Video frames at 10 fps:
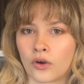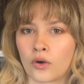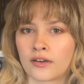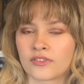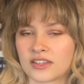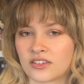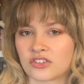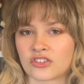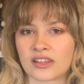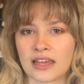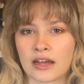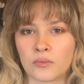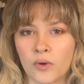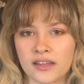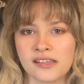or if this is just like a
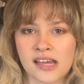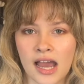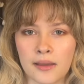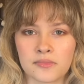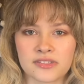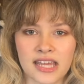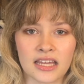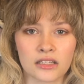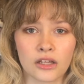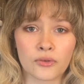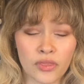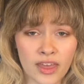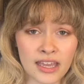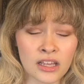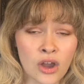one-time standalone
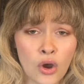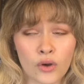thing,